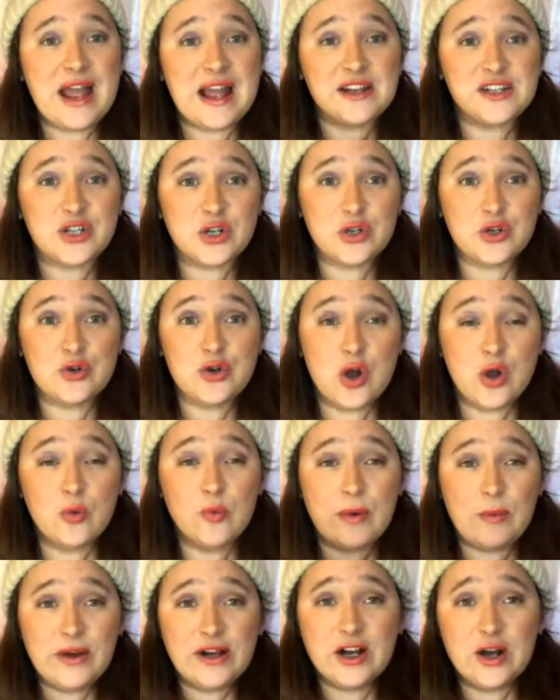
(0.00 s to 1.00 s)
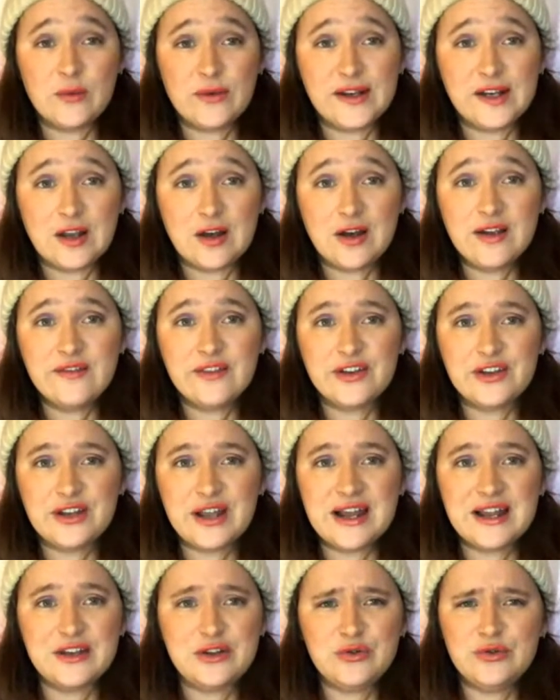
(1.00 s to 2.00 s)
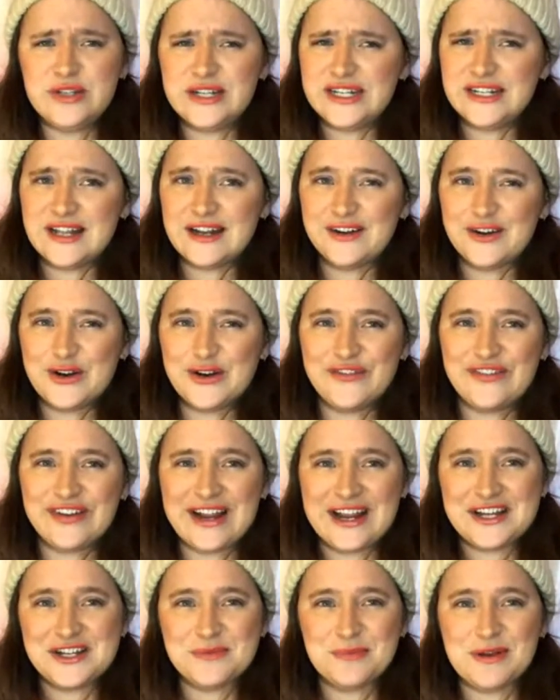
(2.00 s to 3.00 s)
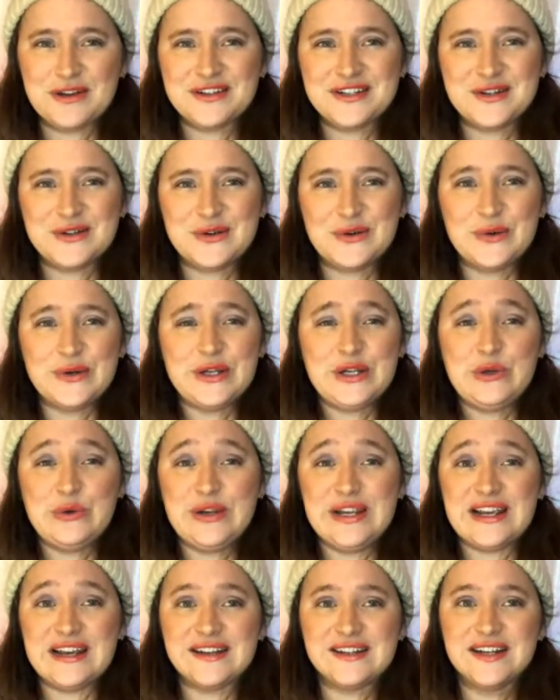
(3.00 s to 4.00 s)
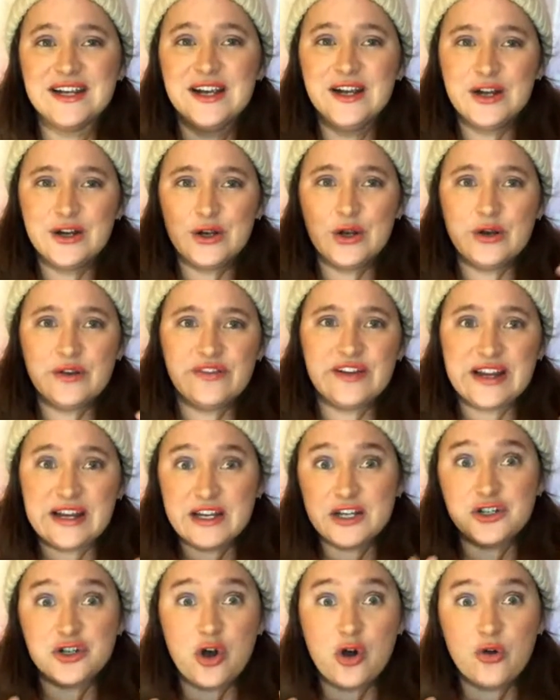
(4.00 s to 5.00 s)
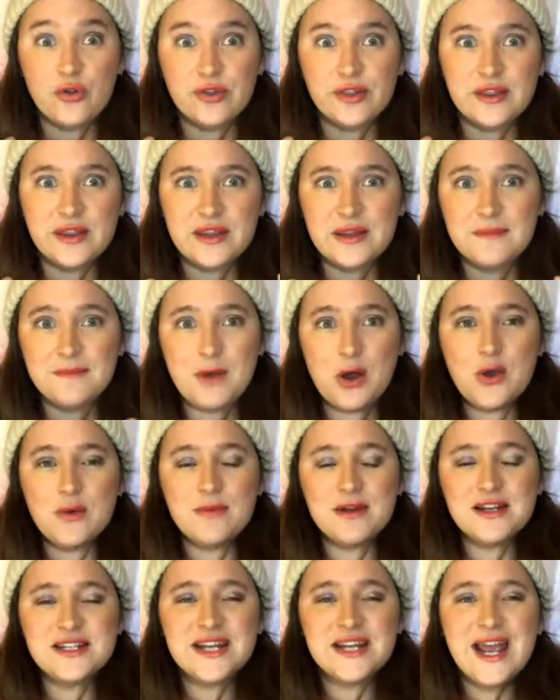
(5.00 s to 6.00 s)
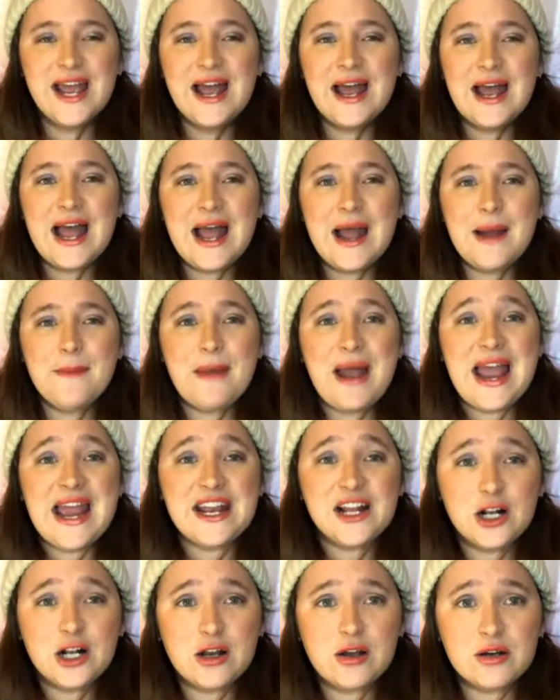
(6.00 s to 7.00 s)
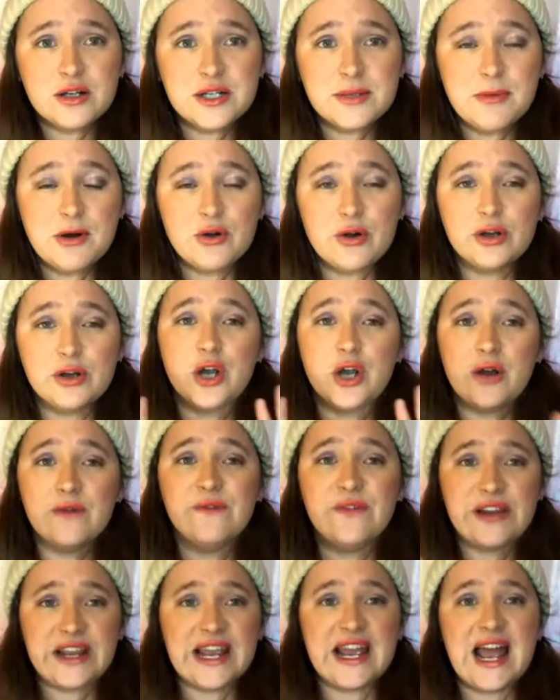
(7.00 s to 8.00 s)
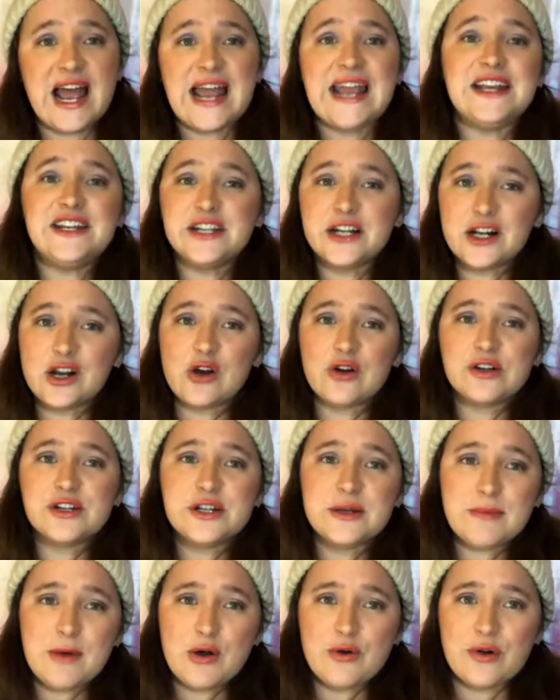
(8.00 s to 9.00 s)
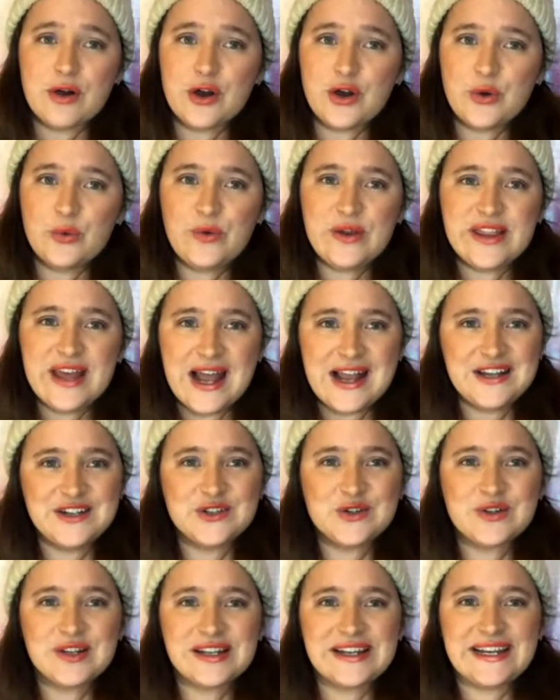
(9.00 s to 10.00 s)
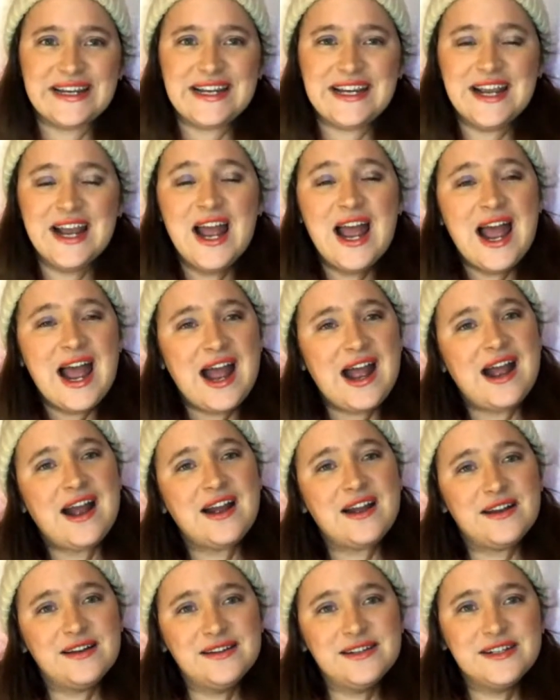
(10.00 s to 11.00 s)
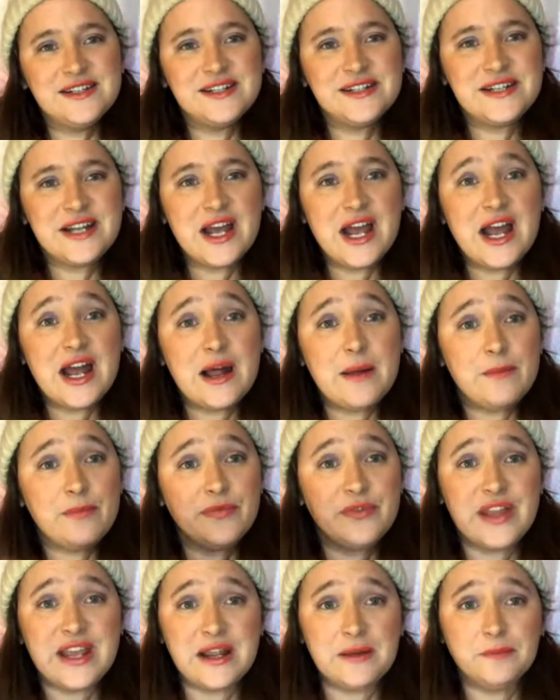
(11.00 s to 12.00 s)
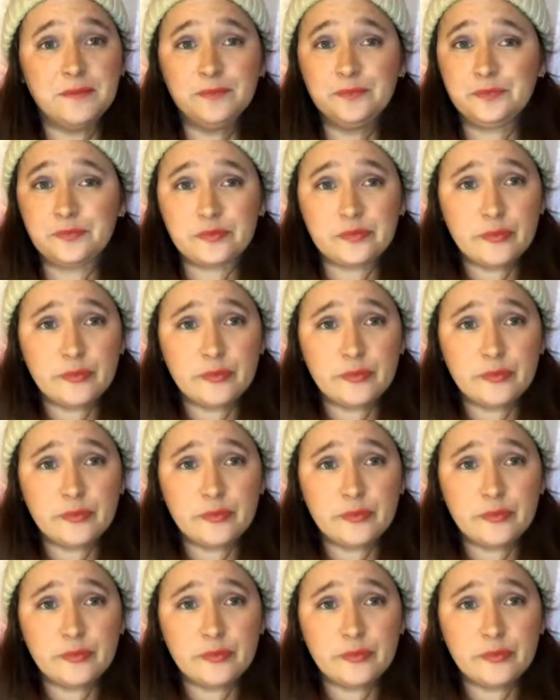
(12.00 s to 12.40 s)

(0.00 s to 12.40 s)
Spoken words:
so you know when we're going live, and you ding that notification bell so you get notification on the moment. 8 o'clock tomorrow. Don't forget, 8 o'clock tomorrow with Hazel Lee. And then